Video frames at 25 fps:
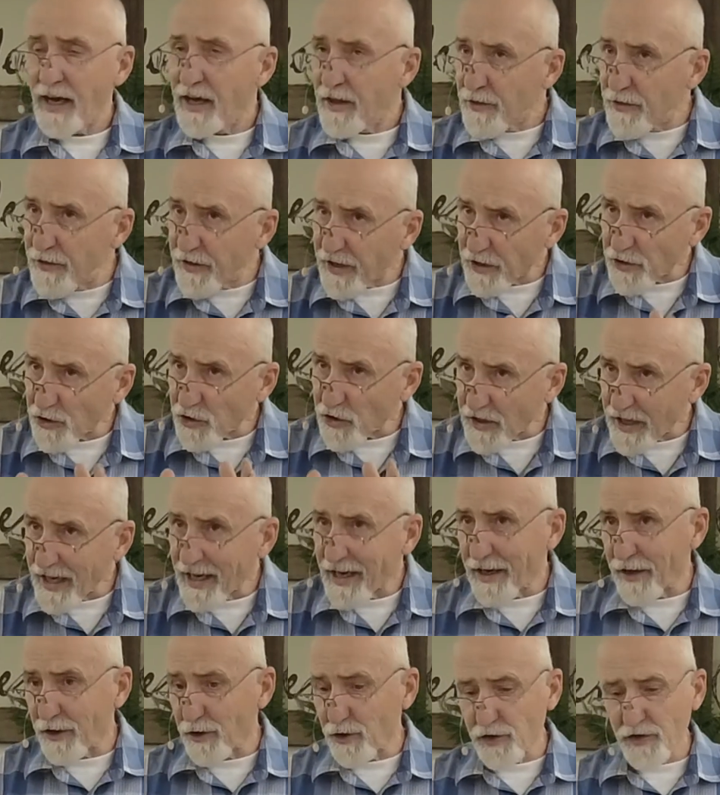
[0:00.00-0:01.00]
This
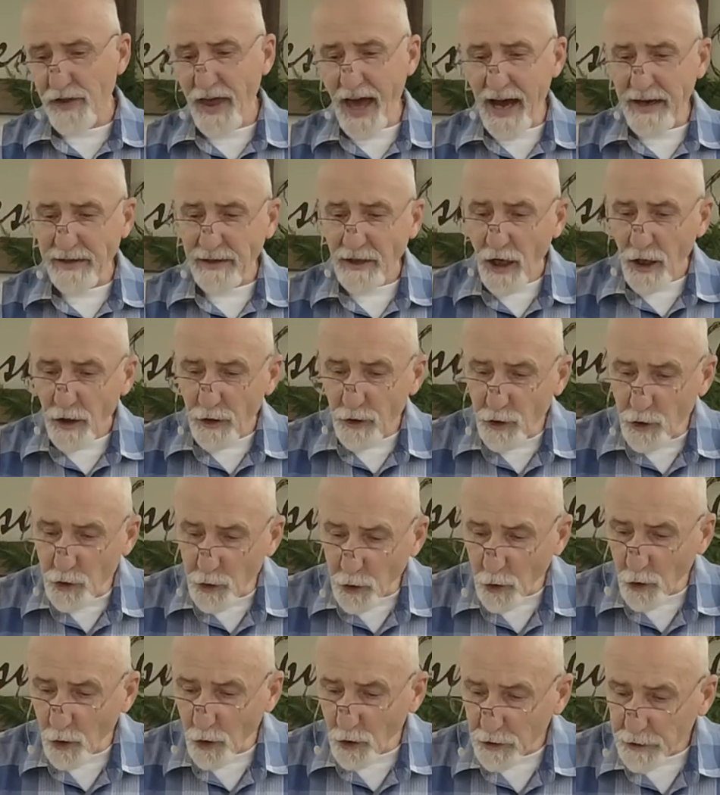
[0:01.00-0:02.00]
is that
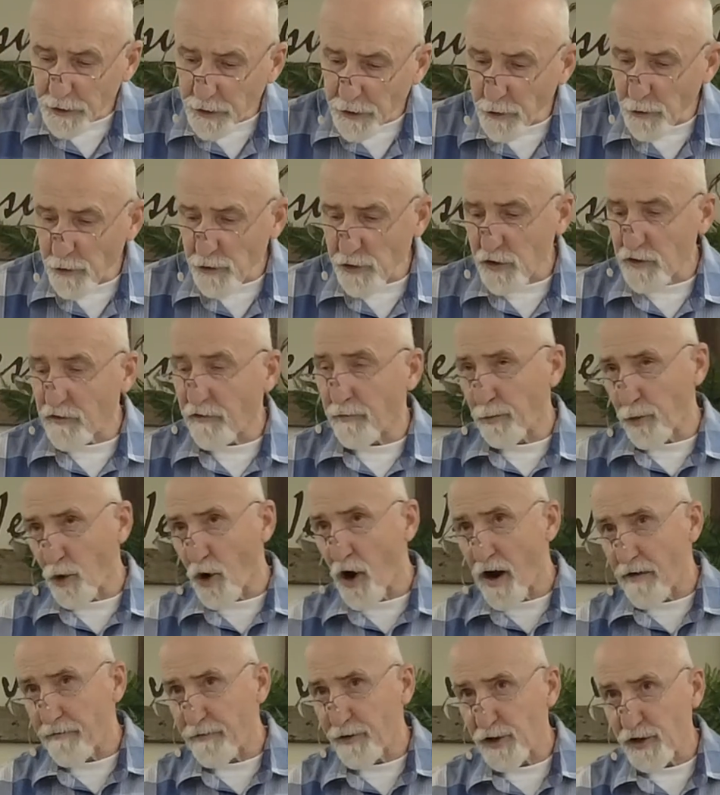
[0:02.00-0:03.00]
dual use of
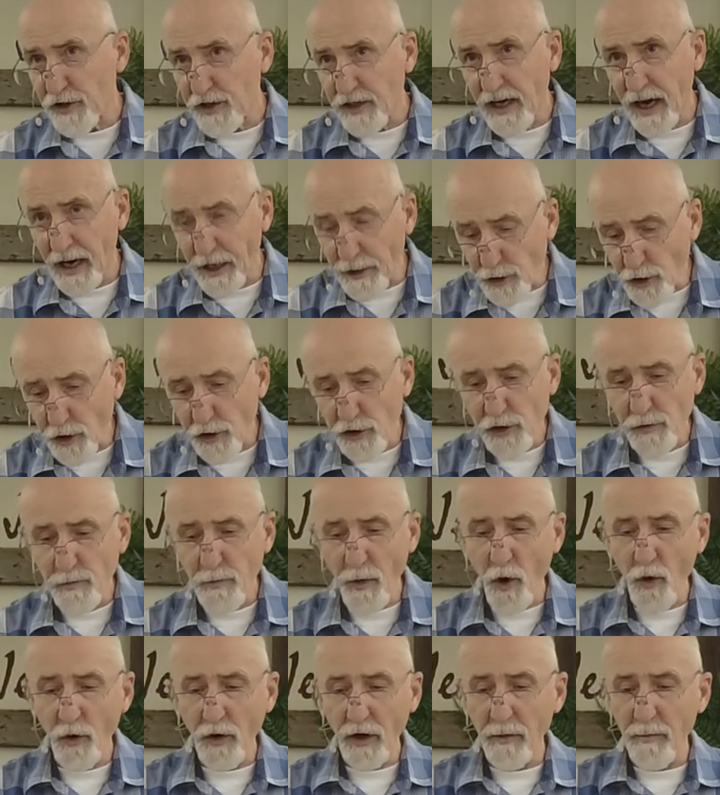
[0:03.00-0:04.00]
prophecy I just
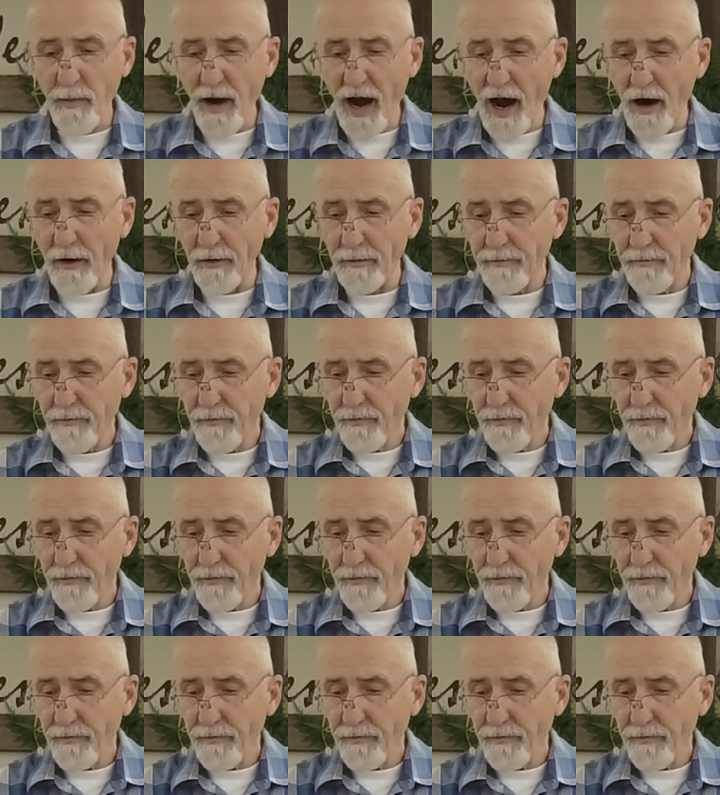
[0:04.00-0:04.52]
spoke about.